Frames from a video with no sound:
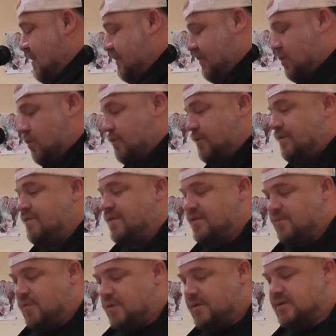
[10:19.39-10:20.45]
the corner of
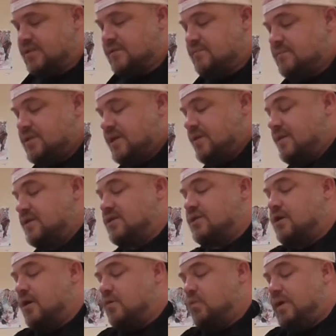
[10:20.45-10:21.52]
5th and Morrison. So this
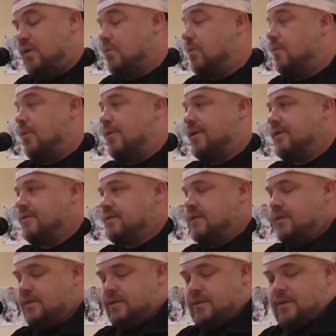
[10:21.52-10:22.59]
is called We Were
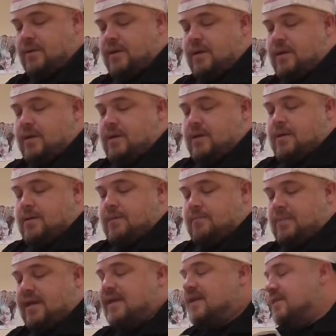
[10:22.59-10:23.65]
Warriors.
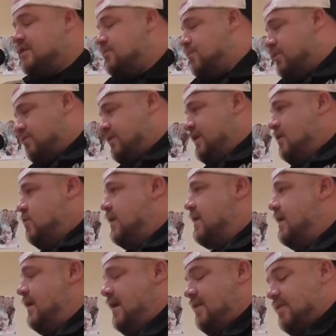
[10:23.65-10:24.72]
And in this book, really
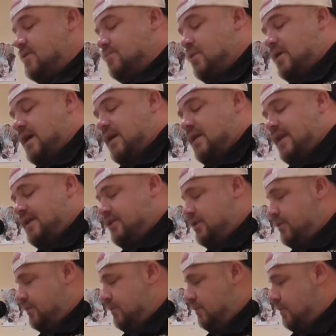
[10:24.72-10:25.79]
quick, I like
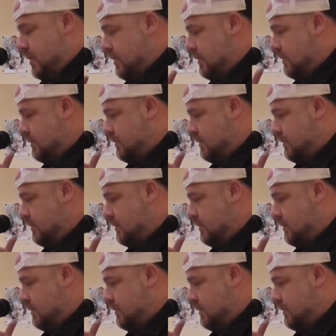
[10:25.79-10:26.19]
to,